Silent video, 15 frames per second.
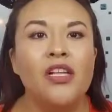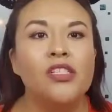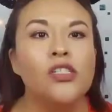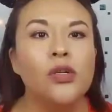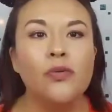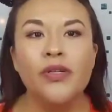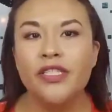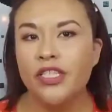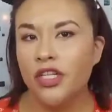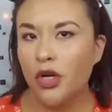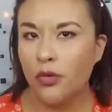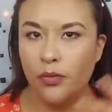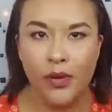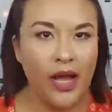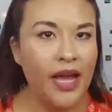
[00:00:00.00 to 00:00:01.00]
So we did
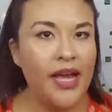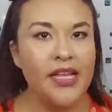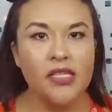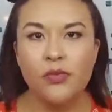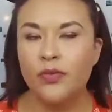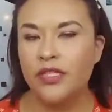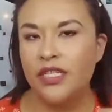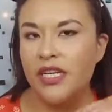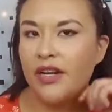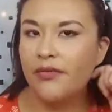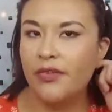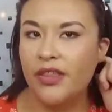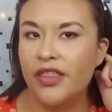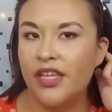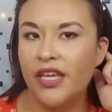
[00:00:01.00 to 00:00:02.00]
our rides, we did
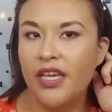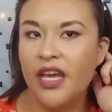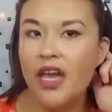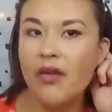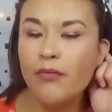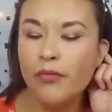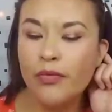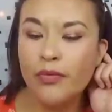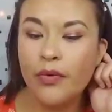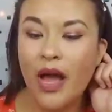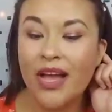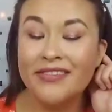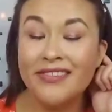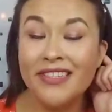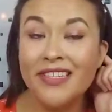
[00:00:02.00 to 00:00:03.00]
everything, and
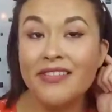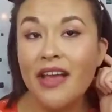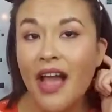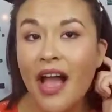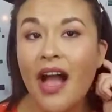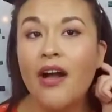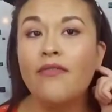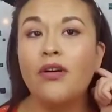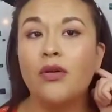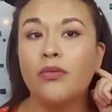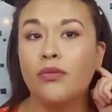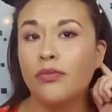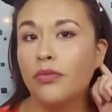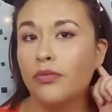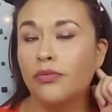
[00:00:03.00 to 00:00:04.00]
I did have
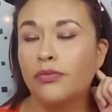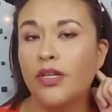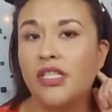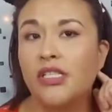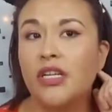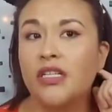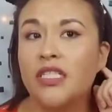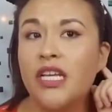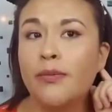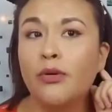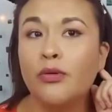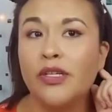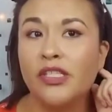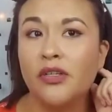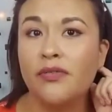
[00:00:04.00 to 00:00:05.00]
a table
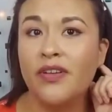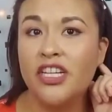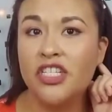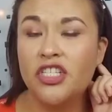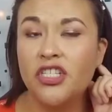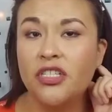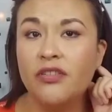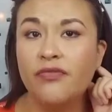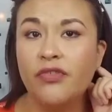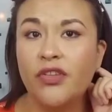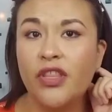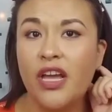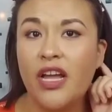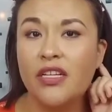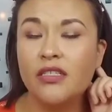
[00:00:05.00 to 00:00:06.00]
reservation for
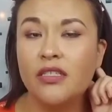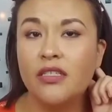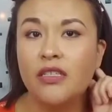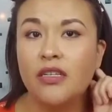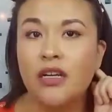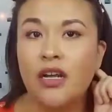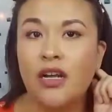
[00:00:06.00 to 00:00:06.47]
that